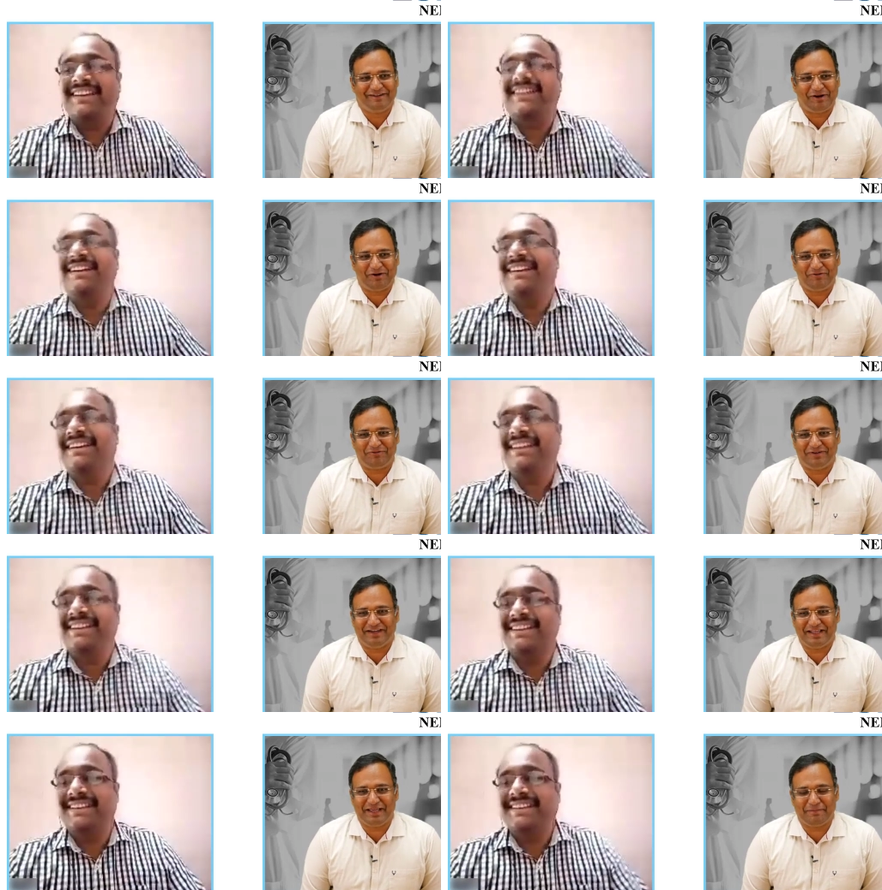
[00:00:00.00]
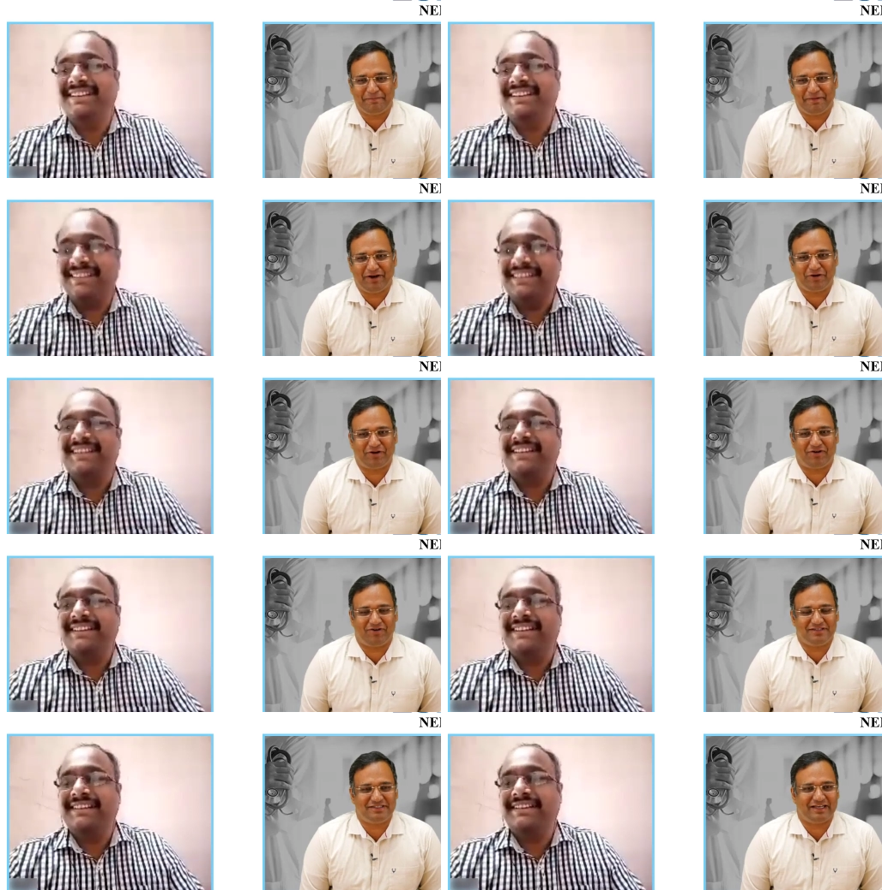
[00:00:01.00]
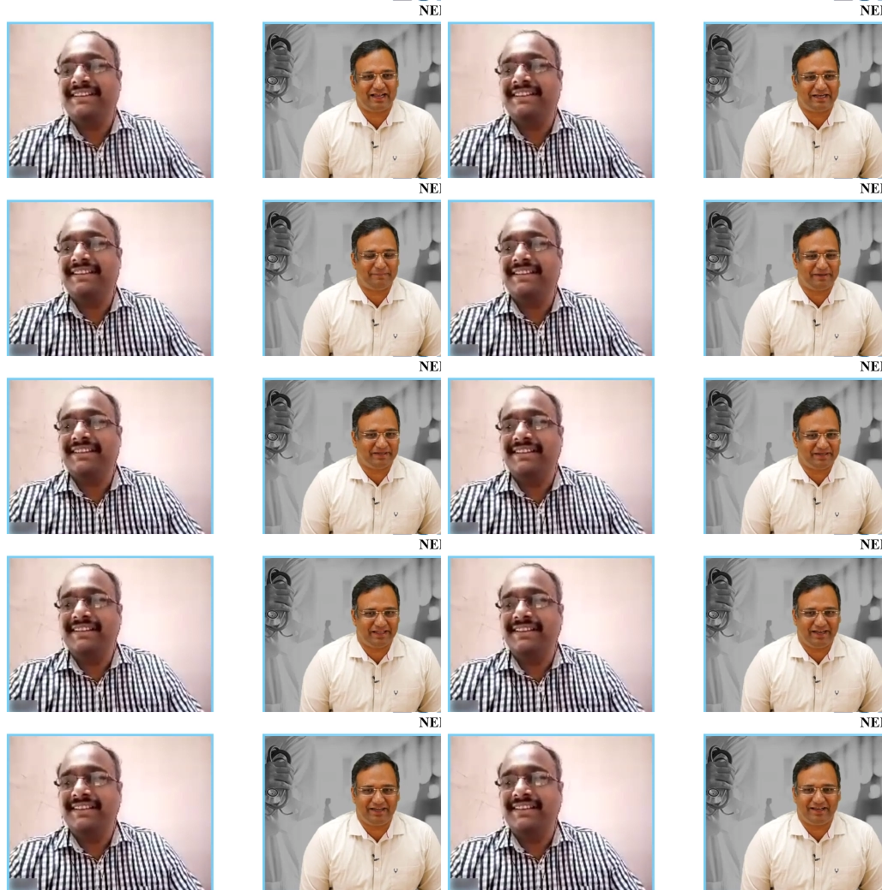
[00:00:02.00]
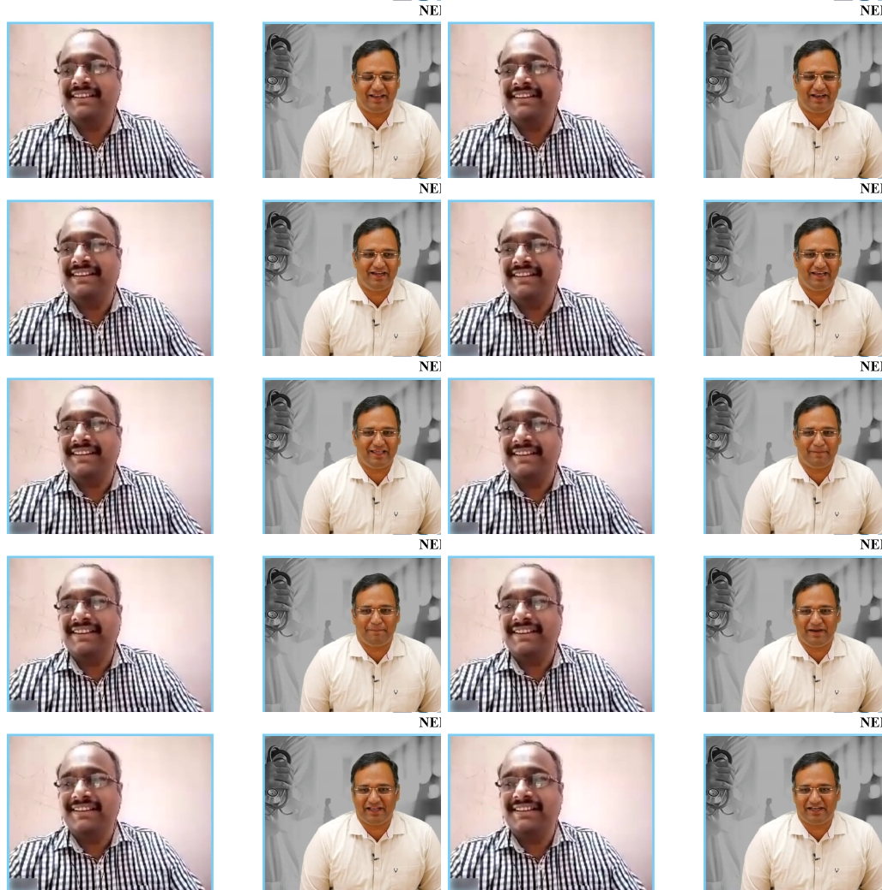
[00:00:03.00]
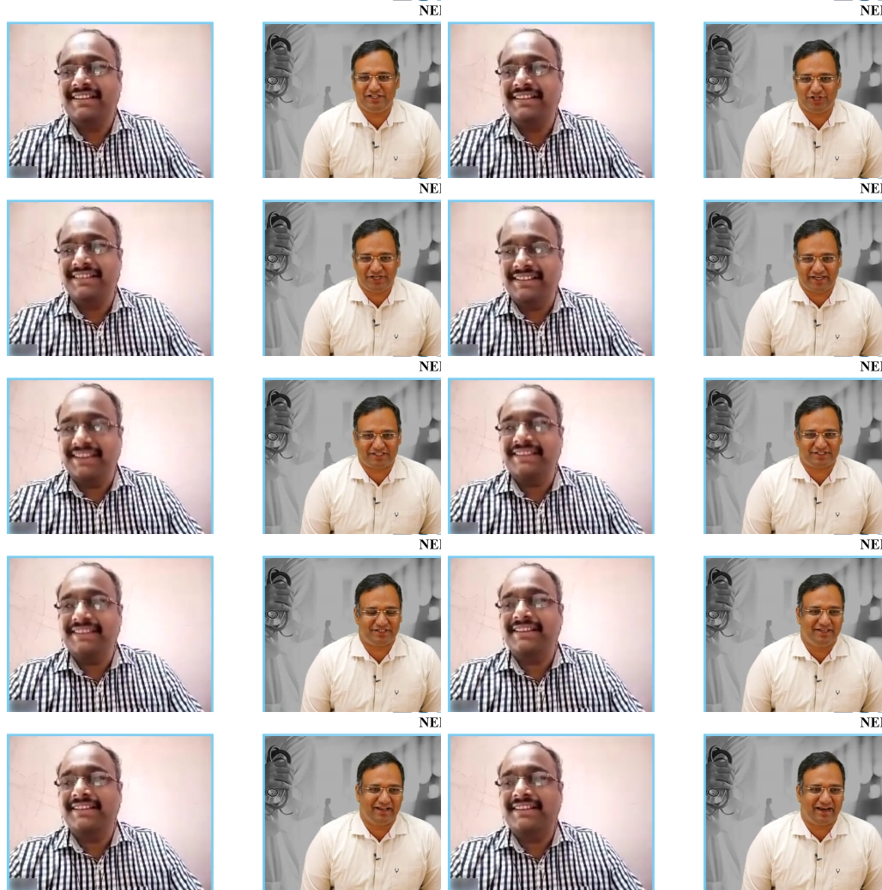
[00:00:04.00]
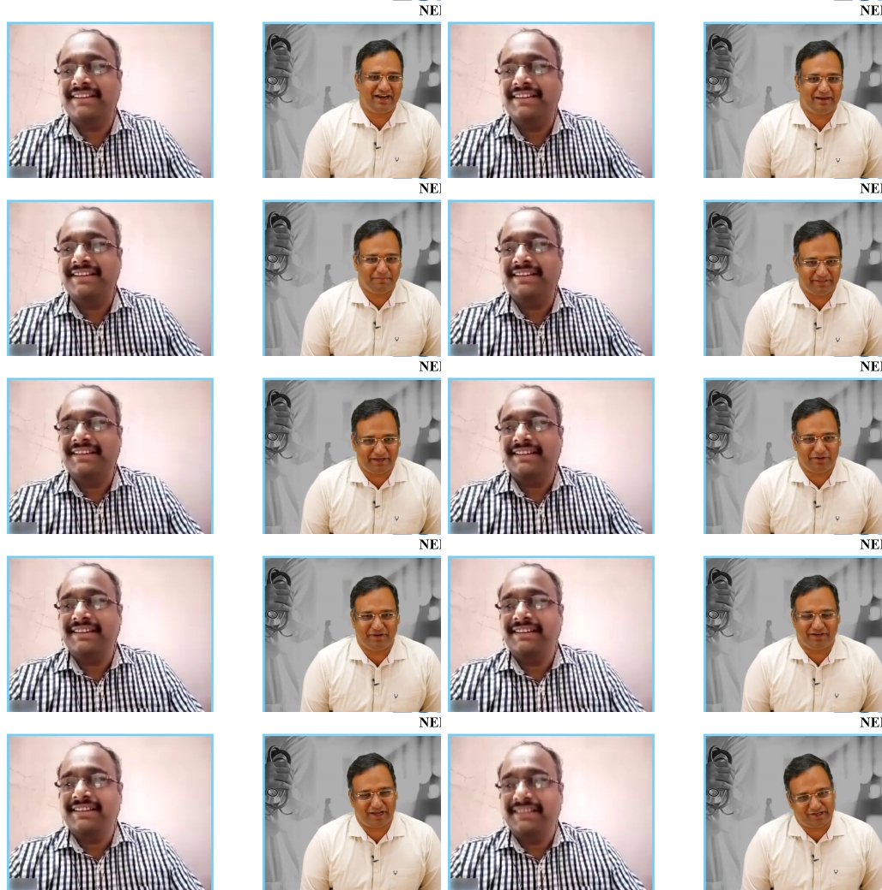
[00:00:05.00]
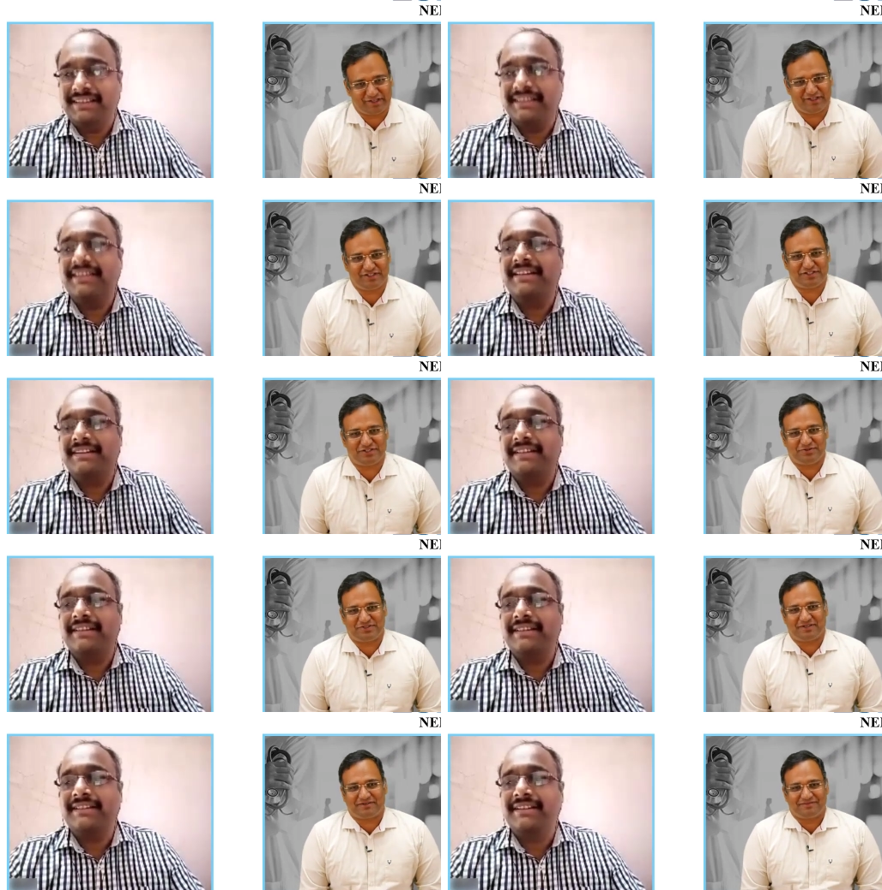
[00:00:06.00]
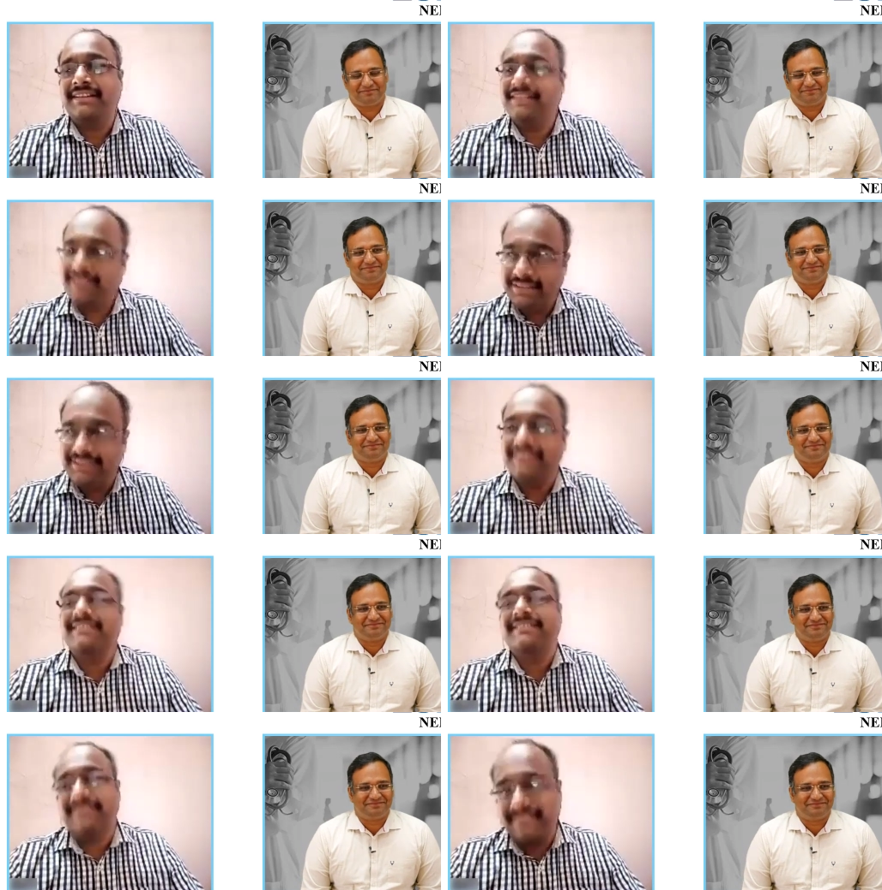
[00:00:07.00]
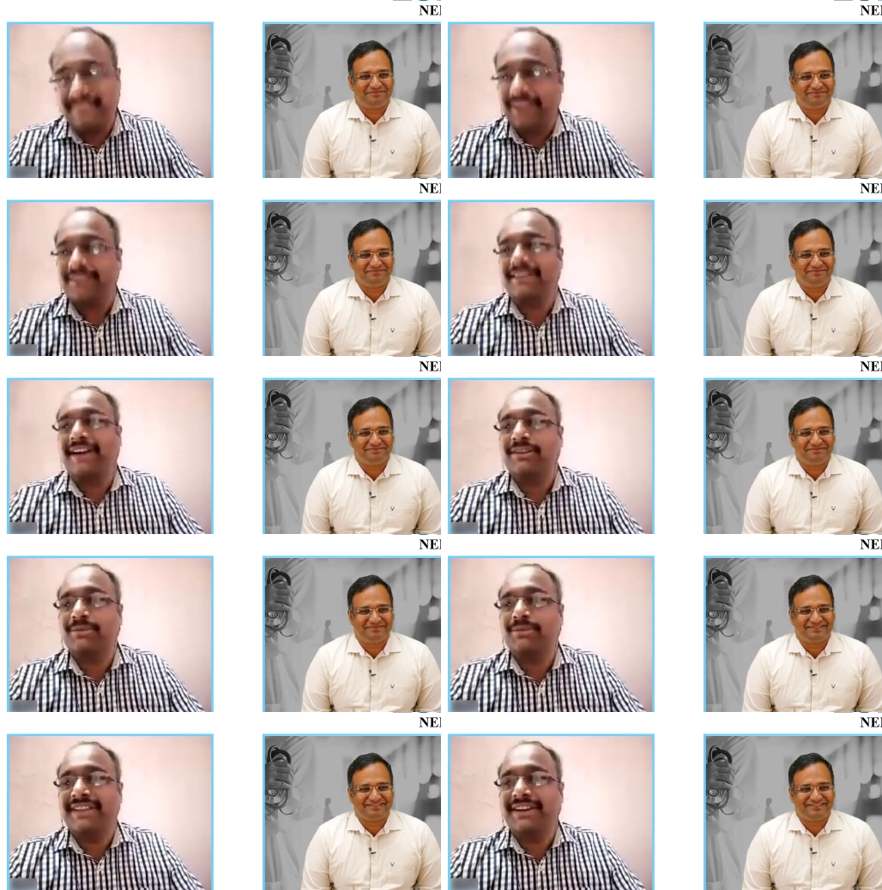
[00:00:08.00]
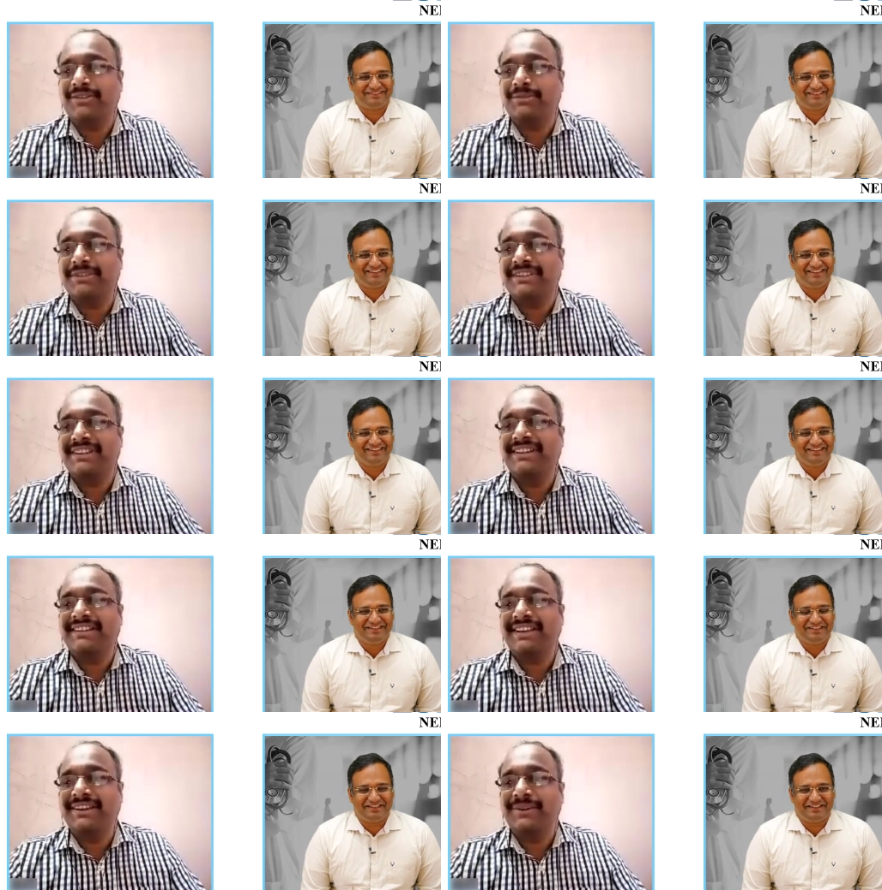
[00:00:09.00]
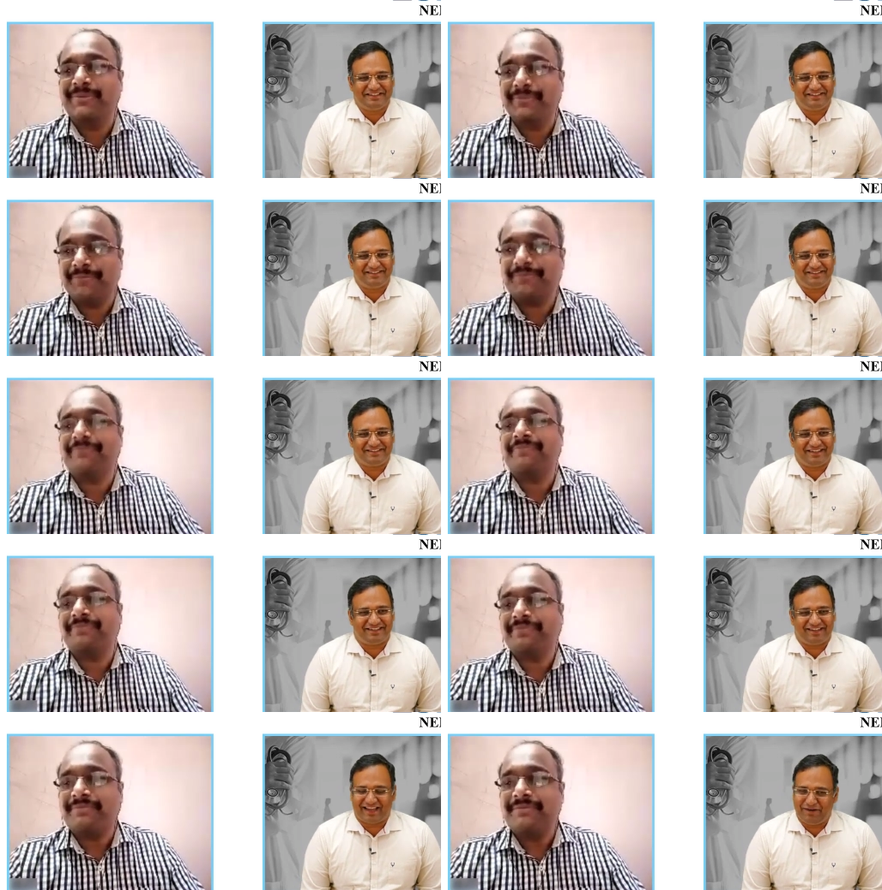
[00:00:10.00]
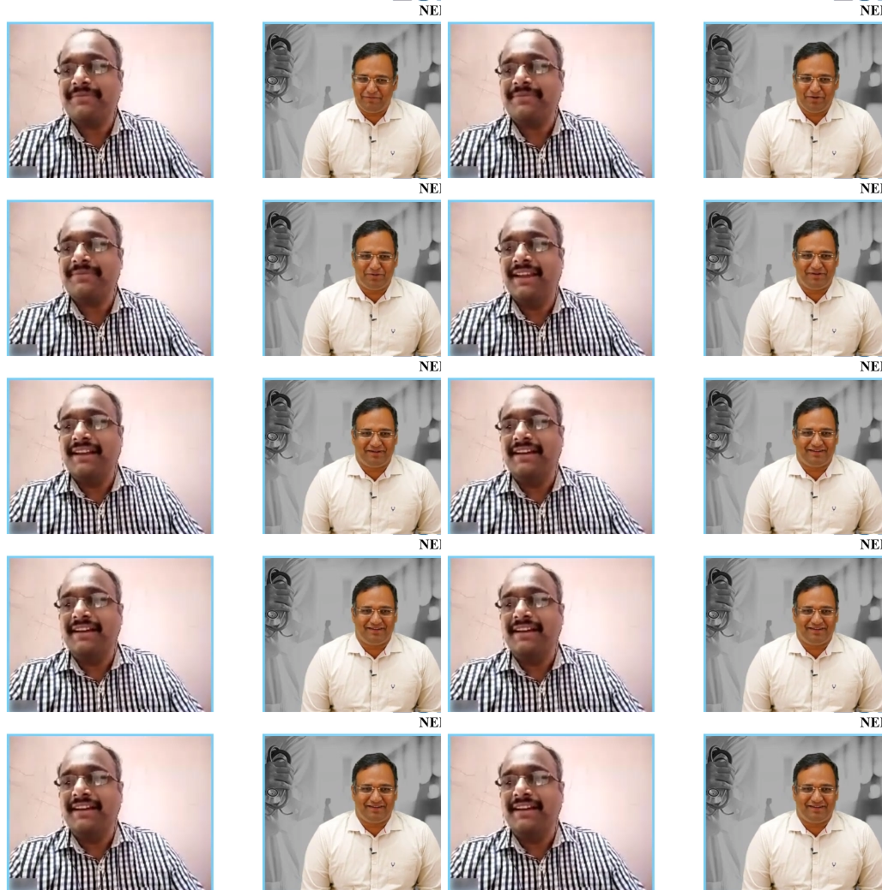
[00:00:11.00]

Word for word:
Speaker 1: of uh, DM Endocrinology rank number 38 and DM Medical Genetics yes, rank number 31.
Speaker 2: Congratulations to you, sir. Thank you. Thank you so much. Thank you so much. Thank you.
Speaker 1: Sir, can we know a